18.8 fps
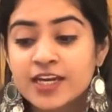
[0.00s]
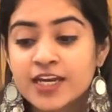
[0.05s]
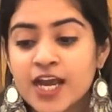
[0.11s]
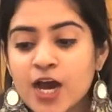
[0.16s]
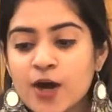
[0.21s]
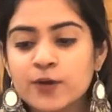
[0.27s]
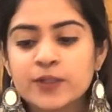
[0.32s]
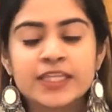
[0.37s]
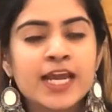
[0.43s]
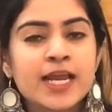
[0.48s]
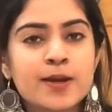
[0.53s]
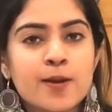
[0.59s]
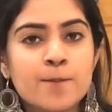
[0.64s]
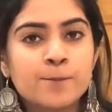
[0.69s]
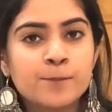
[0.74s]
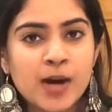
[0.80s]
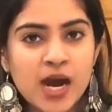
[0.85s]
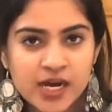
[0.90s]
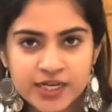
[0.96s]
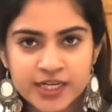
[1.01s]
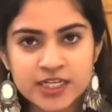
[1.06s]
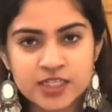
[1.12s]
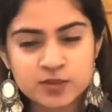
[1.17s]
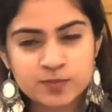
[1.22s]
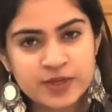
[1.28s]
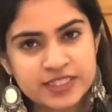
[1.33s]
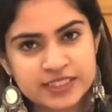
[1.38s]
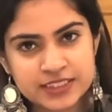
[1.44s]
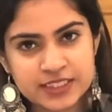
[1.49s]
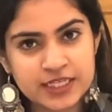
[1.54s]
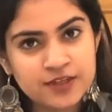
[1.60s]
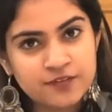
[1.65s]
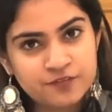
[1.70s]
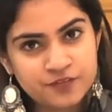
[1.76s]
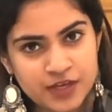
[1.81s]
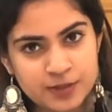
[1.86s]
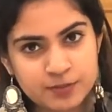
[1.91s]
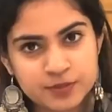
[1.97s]
Now that market is
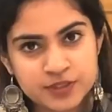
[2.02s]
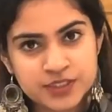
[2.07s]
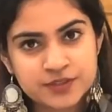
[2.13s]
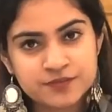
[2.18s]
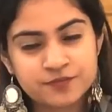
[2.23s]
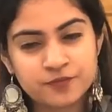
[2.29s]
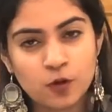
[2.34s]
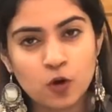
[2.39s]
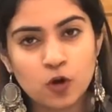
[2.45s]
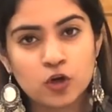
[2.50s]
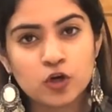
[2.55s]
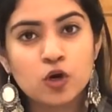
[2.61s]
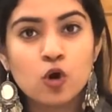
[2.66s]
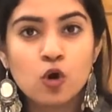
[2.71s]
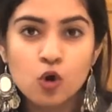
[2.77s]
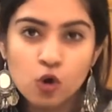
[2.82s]
basically famous for